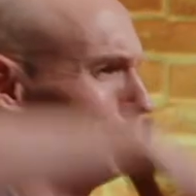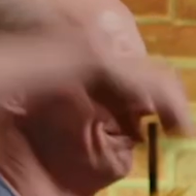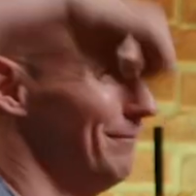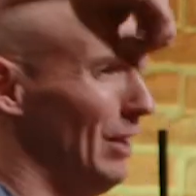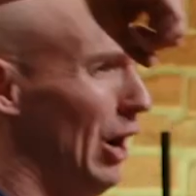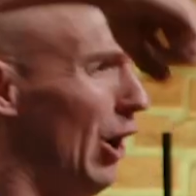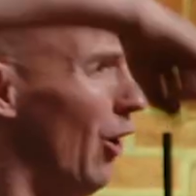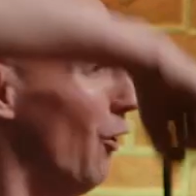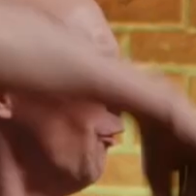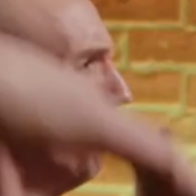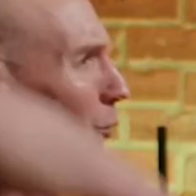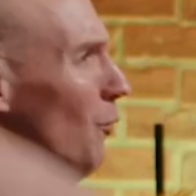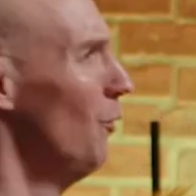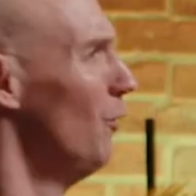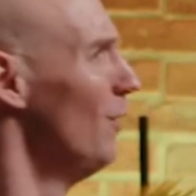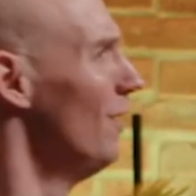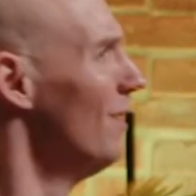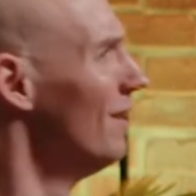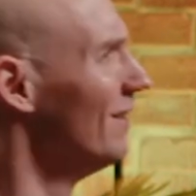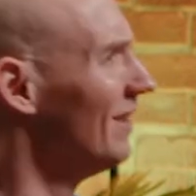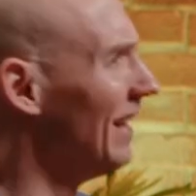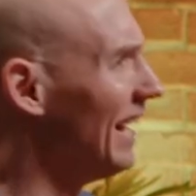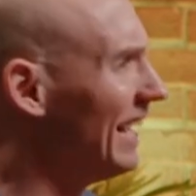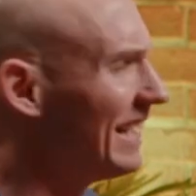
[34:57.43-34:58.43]
No,
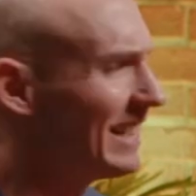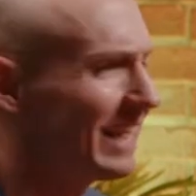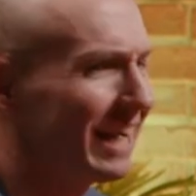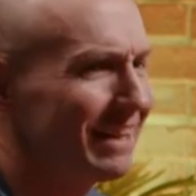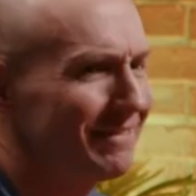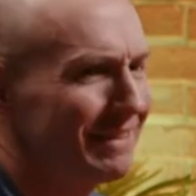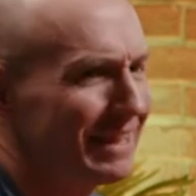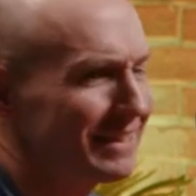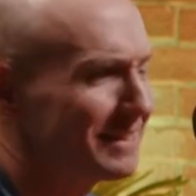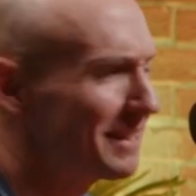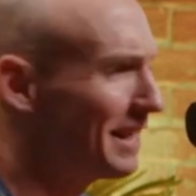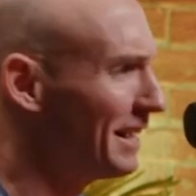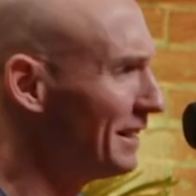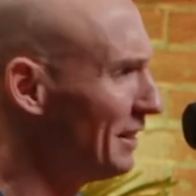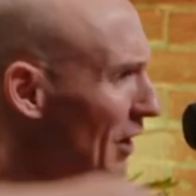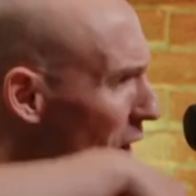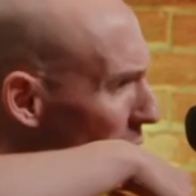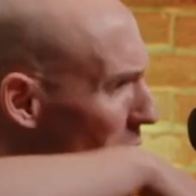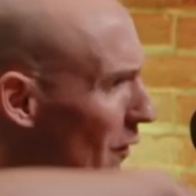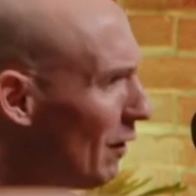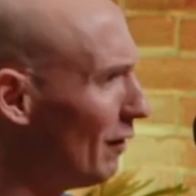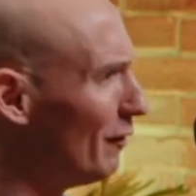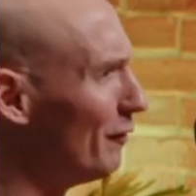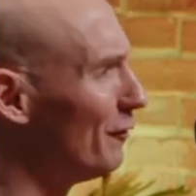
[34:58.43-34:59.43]
like, not that I
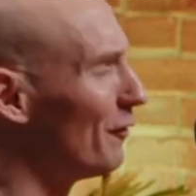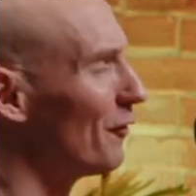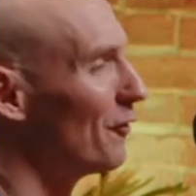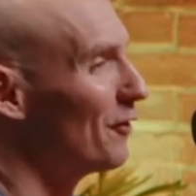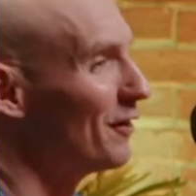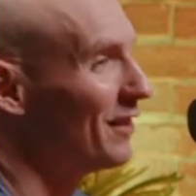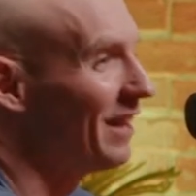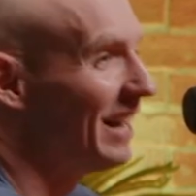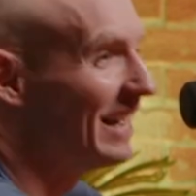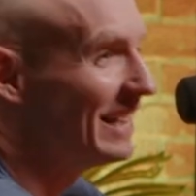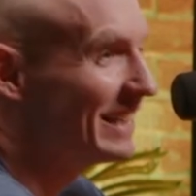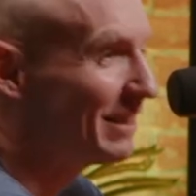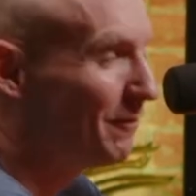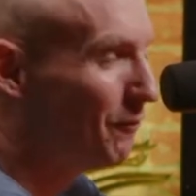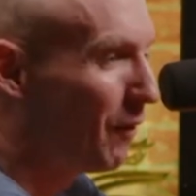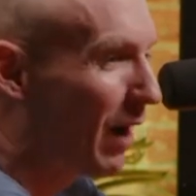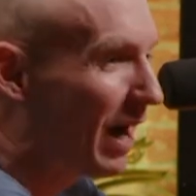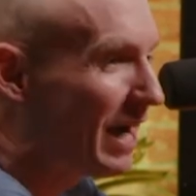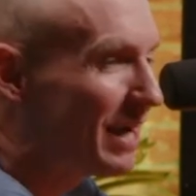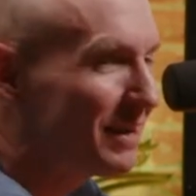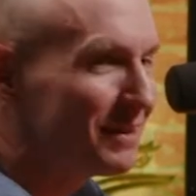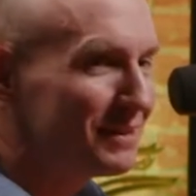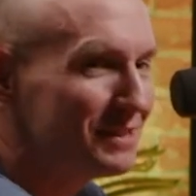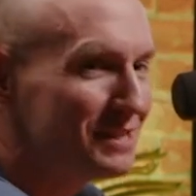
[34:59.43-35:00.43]
know of, or like,
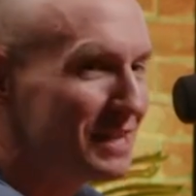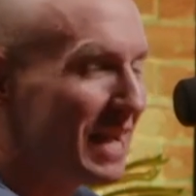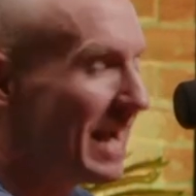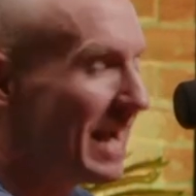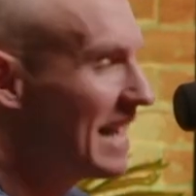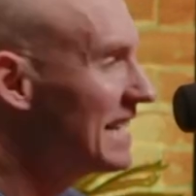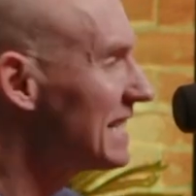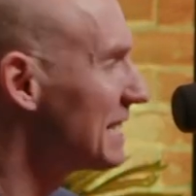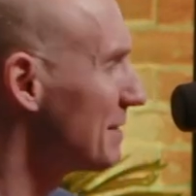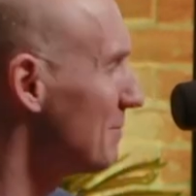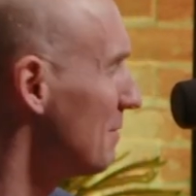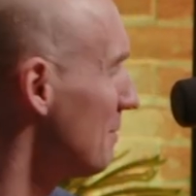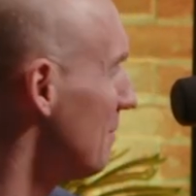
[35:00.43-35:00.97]
why is she asking me